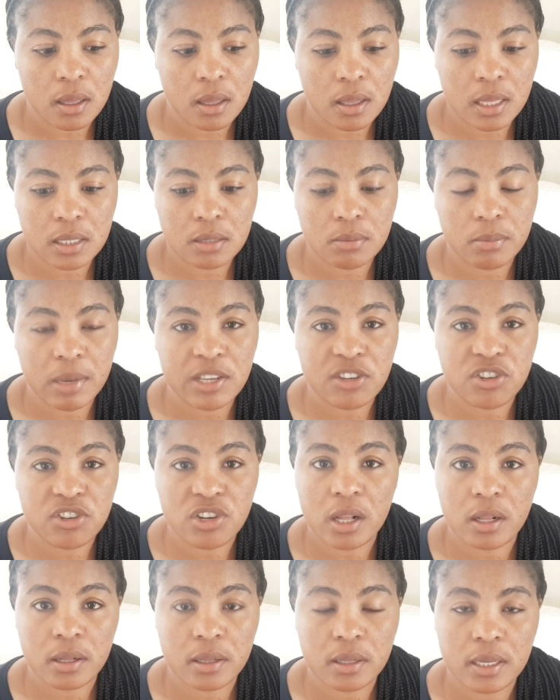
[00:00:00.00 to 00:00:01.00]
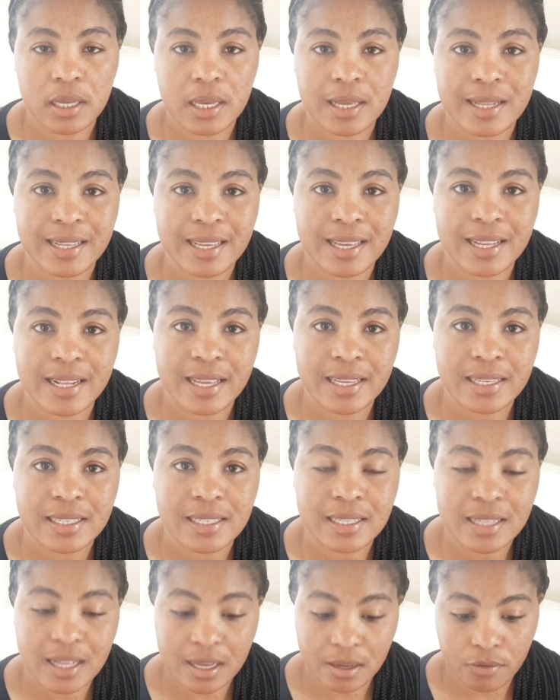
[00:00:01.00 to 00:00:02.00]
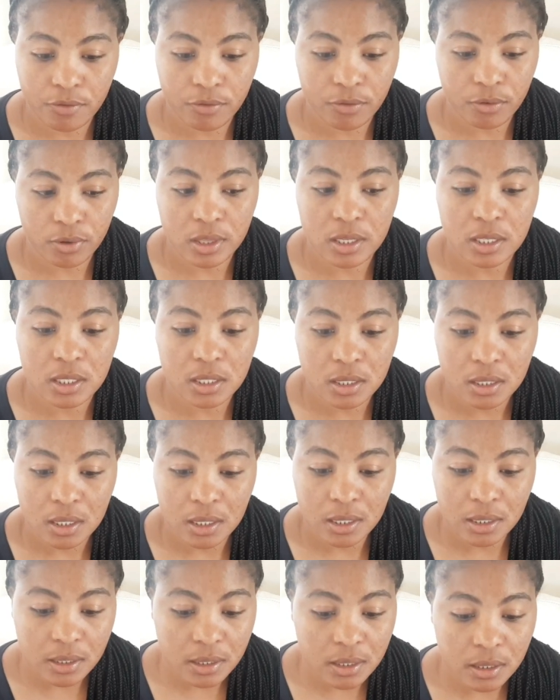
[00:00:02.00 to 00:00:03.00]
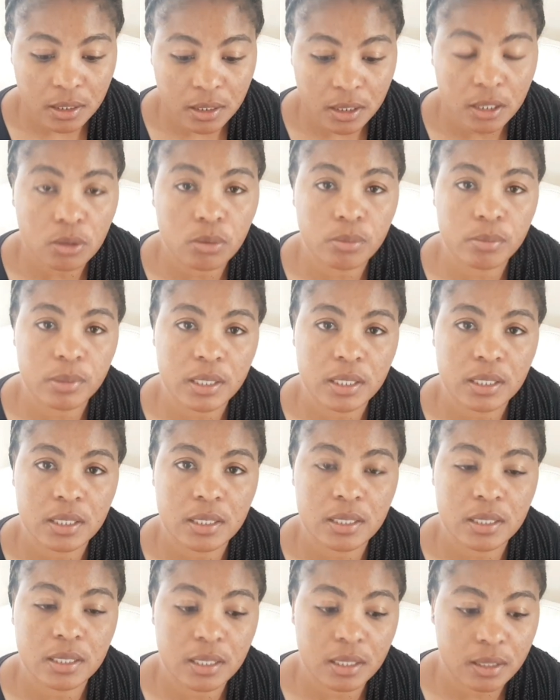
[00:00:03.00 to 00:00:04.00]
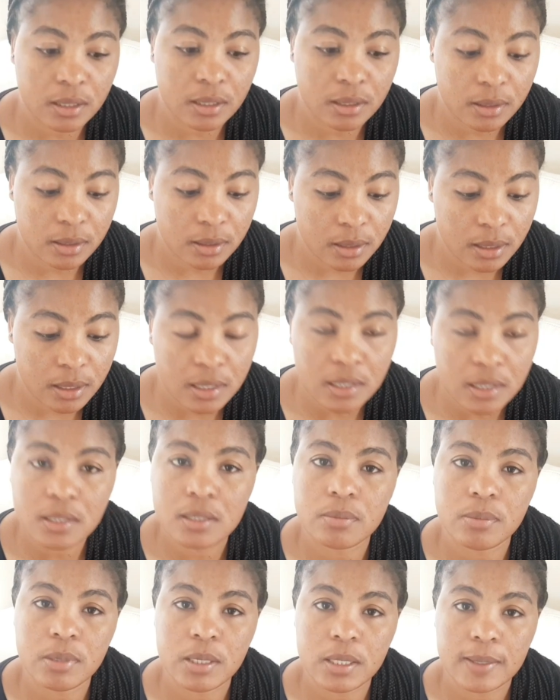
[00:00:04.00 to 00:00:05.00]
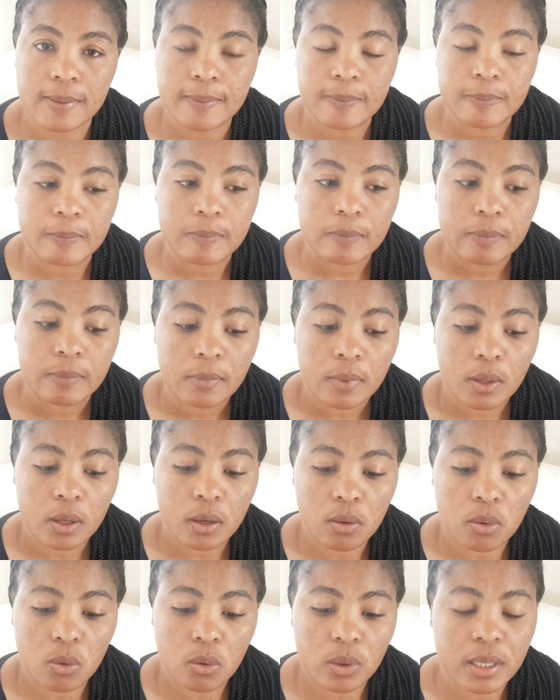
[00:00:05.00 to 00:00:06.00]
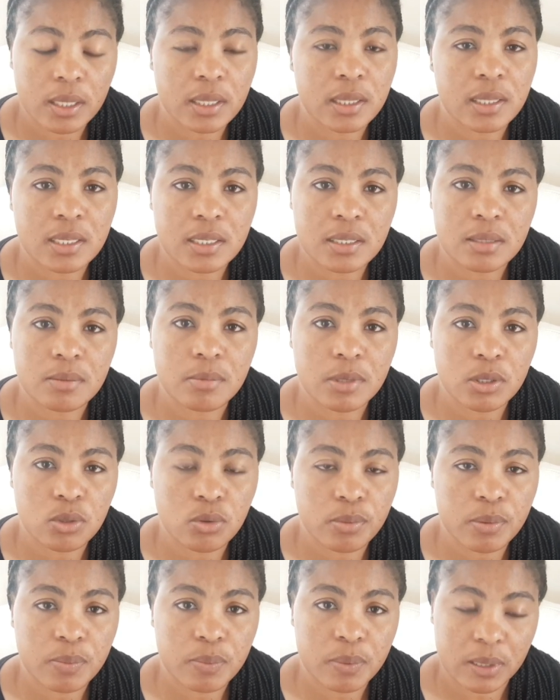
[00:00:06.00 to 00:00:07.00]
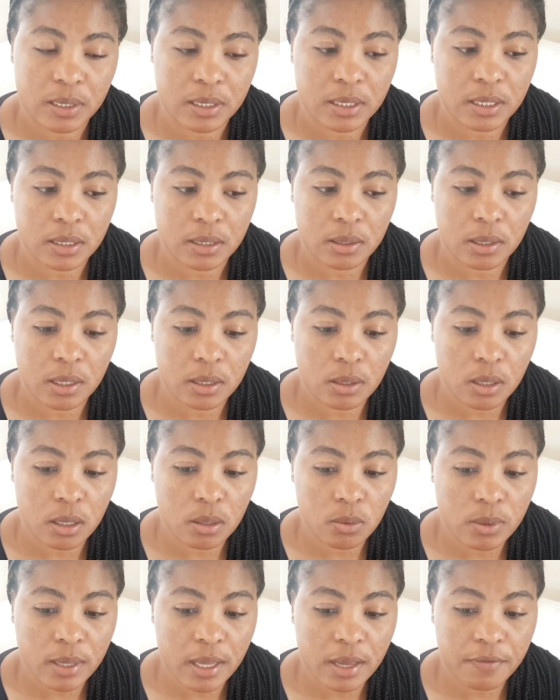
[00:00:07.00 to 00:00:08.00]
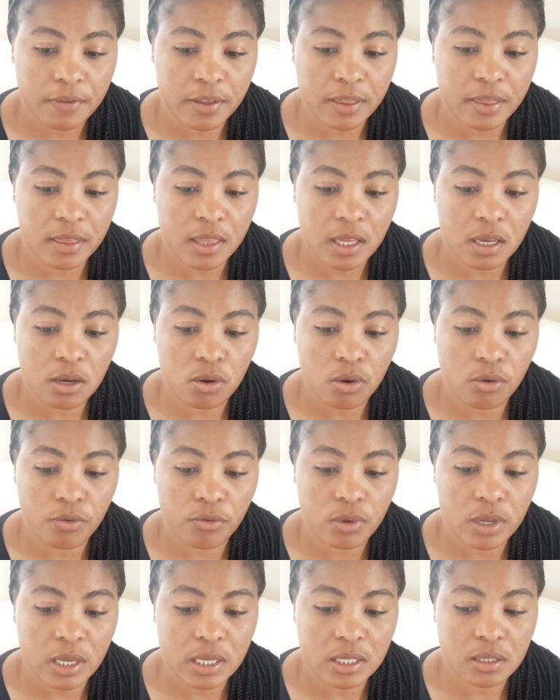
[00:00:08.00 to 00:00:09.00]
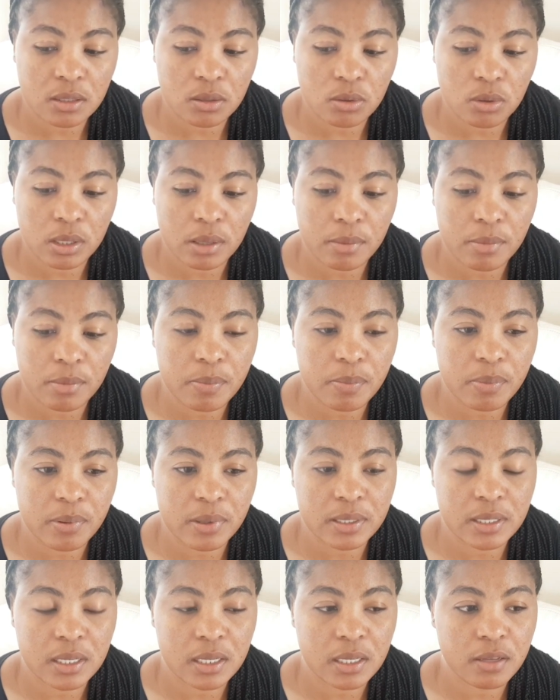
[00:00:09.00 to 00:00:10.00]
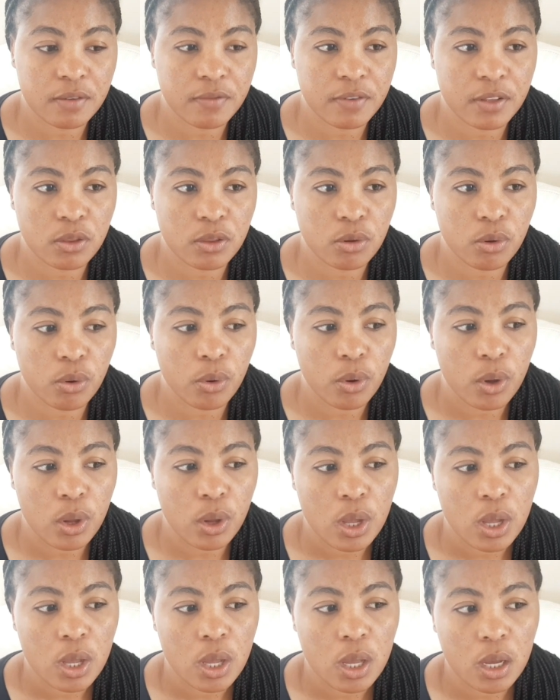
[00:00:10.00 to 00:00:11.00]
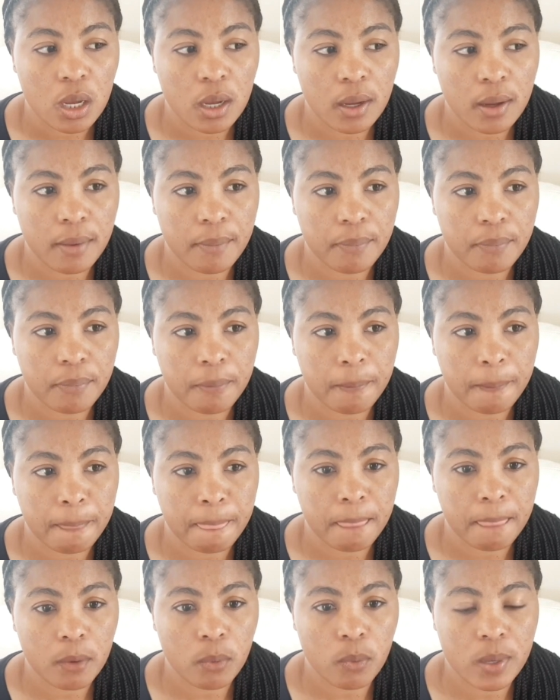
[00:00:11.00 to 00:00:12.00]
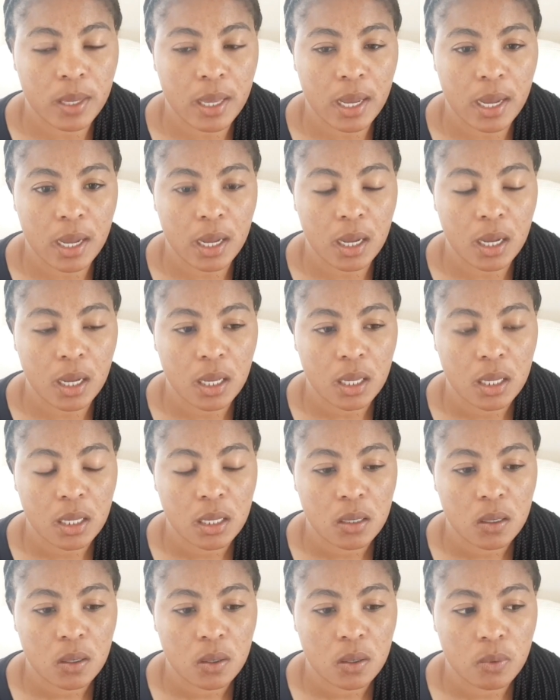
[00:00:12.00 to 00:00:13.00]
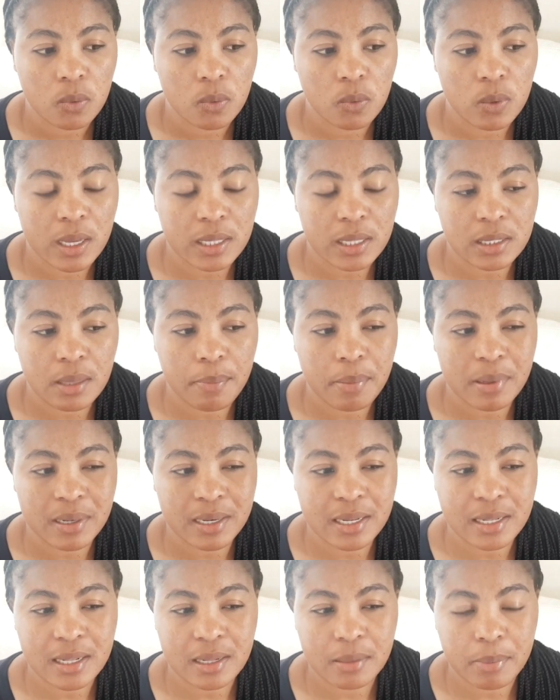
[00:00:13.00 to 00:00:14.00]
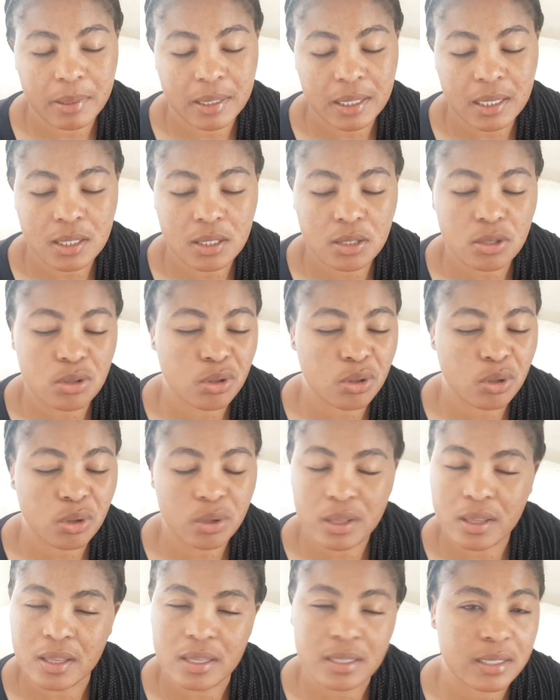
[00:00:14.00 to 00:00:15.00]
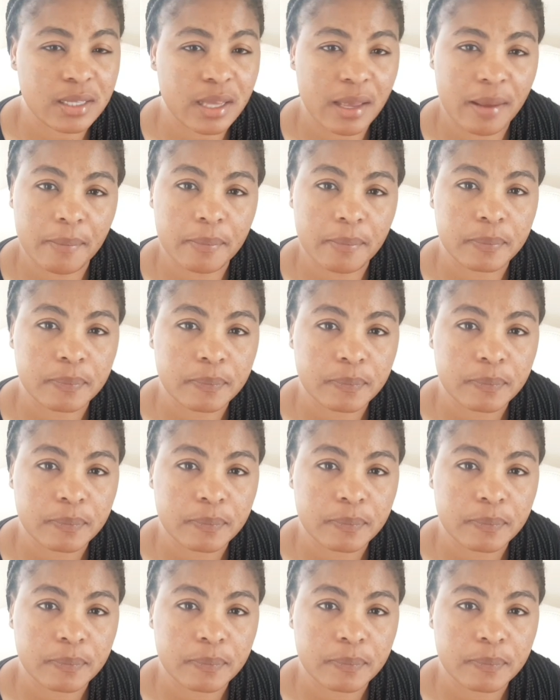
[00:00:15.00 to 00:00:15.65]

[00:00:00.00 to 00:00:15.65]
there's my child. Can, can I stay for this little human that needs me or that needs me to be present? And, and we have a think of we are still going to be present even though um, we are we are separated. But it's not the same.